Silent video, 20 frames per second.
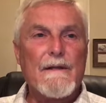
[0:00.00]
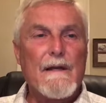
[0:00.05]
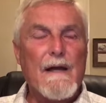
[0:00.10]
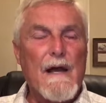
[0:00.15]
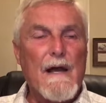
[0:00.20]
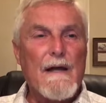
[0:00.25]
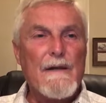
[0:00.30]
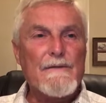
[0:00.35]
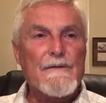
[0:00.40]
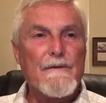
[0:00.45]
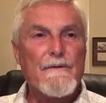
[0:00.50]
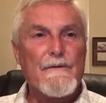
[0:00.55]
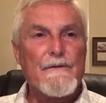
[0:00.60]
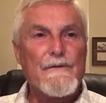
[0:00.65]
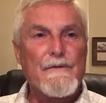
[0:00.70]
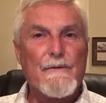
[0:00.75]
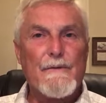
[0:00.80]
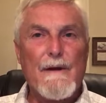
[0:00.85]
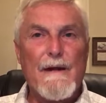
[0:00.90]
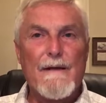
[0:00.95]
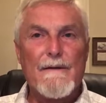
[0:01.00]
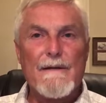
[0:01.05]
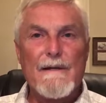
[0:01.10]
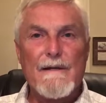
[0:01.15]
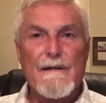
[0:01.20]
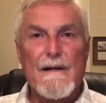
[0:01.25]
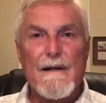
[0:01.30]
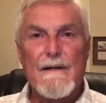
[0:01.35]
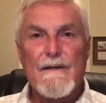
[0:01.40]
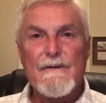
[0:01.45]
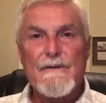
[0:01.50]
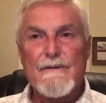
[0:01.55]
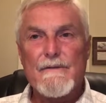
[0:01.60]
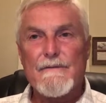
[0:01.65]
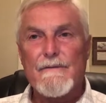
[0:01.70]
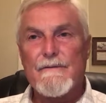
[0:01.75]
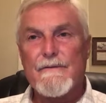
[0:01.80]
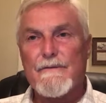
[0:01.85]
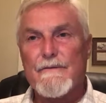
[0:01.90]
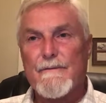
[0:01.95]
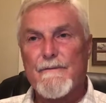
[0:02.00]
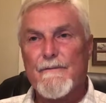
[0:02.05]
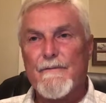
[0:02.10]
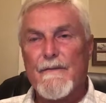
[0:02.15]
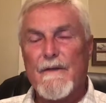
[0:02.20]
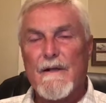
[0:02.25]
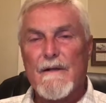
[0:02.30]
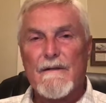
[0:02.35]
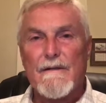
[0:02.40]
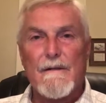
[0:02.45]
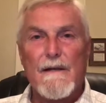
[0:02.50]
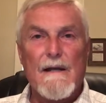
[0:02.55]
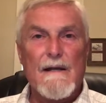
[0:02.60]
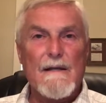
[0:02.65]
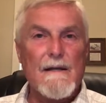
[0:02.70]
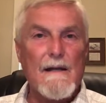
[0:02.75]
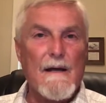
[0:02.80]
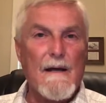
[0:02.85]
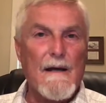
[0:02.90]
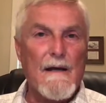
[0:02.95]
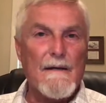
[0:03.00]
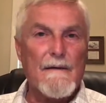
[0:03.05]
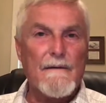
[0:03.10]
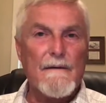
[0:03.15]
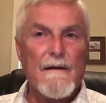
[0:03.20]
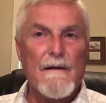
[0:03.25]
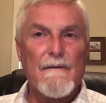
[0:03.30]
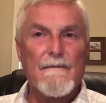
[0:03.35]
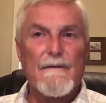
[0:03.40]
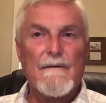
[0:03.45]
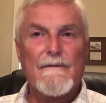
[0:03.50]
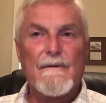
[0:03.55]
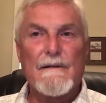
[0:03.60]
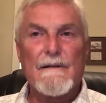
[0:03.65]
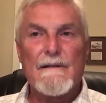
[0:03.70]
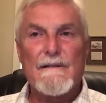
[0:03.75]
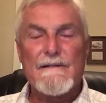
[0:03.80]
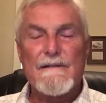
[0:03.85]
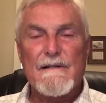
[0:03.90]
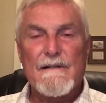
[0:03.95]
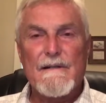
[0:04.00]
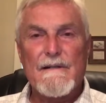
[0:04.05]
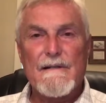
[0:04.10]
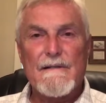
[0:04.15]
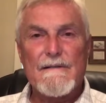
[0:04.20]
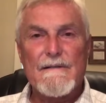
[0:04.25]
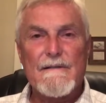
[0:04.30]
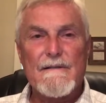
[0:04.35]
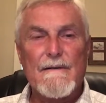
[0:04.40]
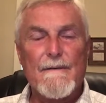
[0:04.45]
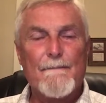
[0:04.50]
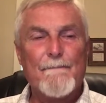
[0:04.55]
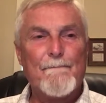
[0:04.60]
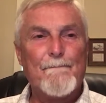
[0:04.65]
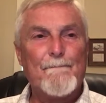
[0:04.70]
the gods of the surrounding nations, Dagon of the Philistines,